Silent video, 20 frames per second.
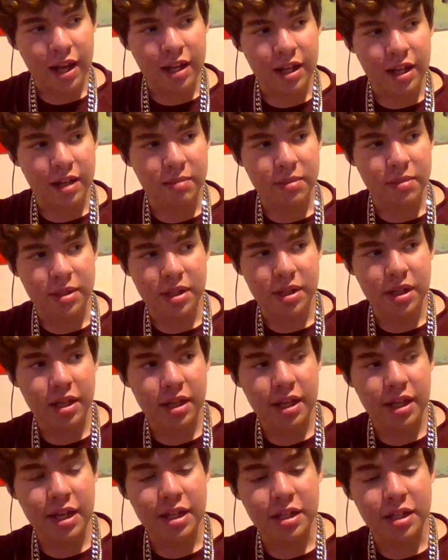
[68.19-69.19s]
and then I'm
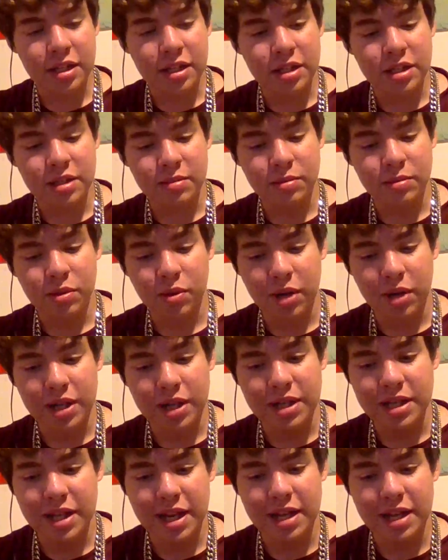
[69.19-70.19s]
gonna get into some
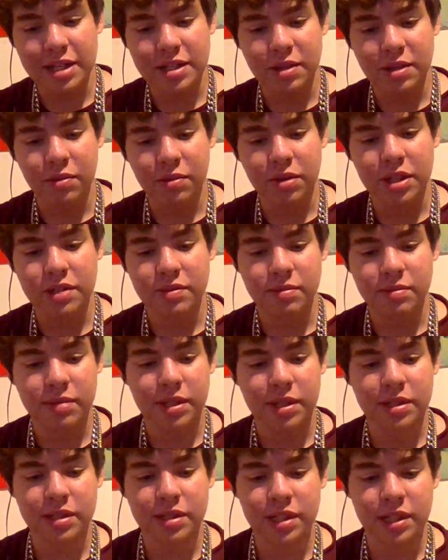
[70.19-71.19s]
crazy ass stories from
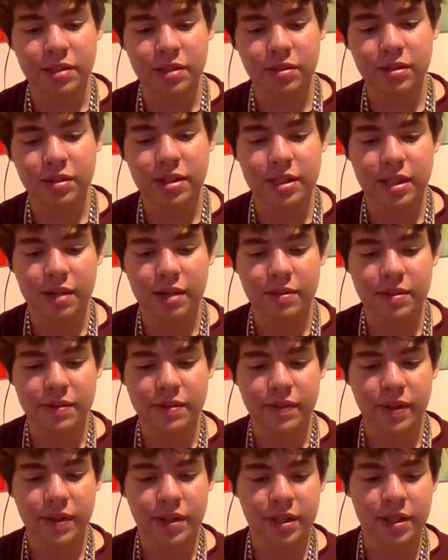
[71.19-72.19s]
when I was little, because I was
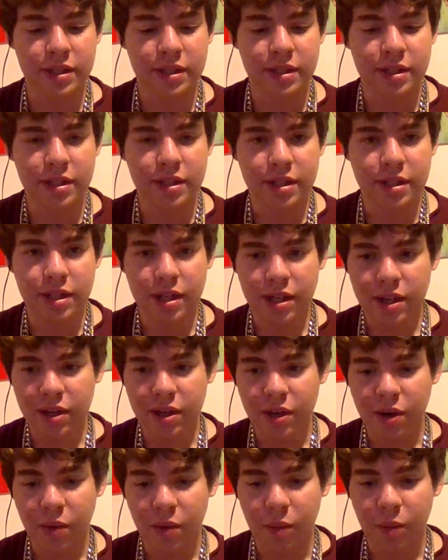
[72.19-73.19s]
fucking
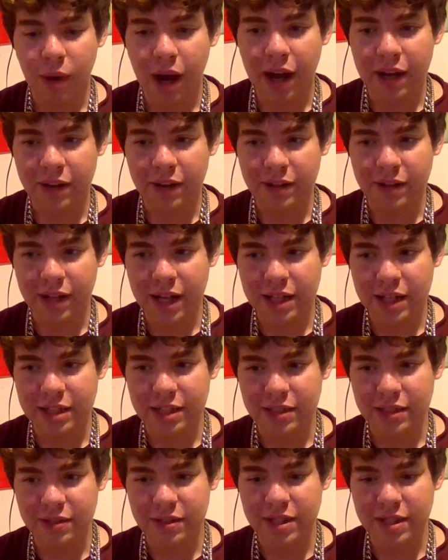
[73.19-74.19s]
a wild
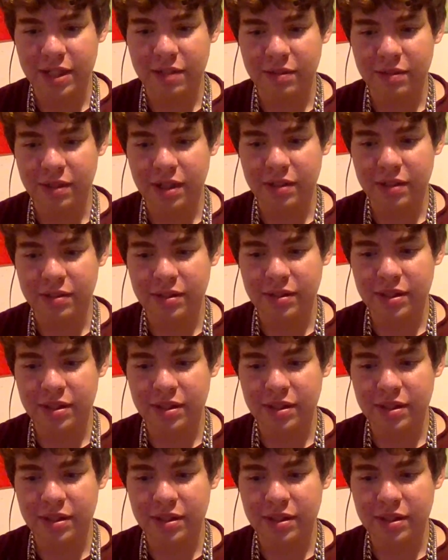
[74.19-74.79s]
ass little kid when I